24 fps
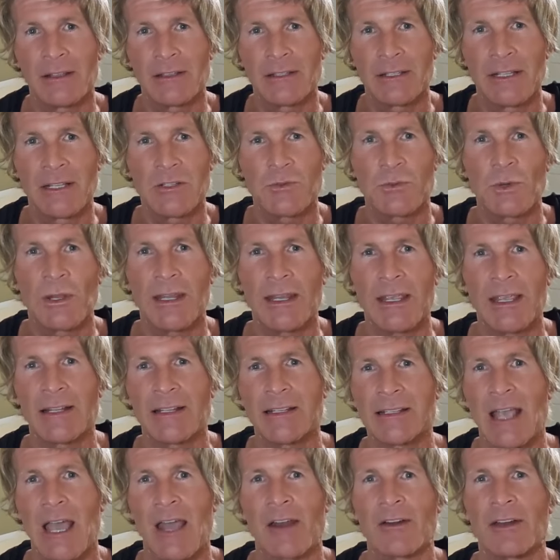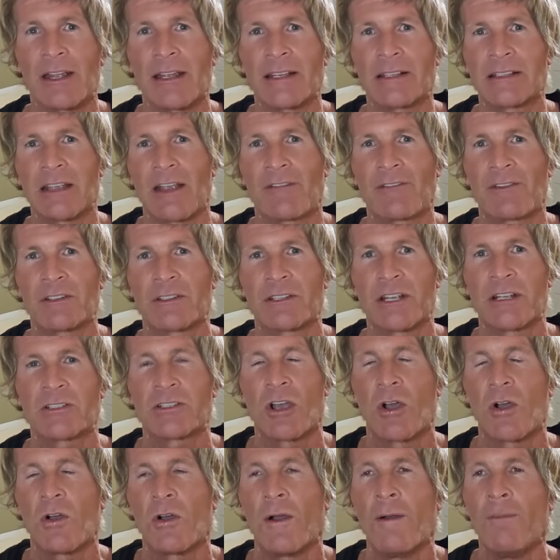This weekend, Saturday, San
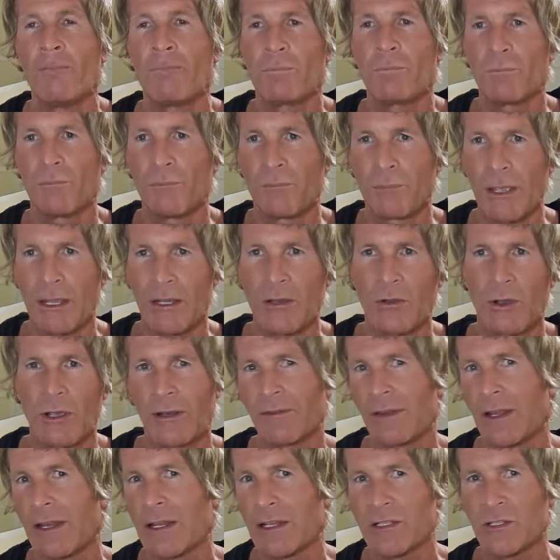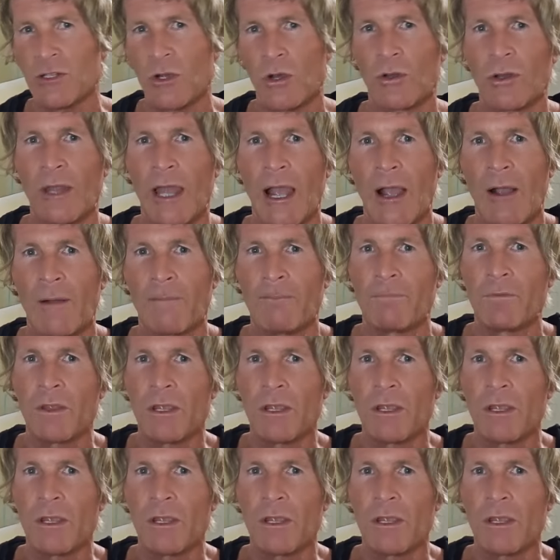Francisco, Bitcoin event is sold out.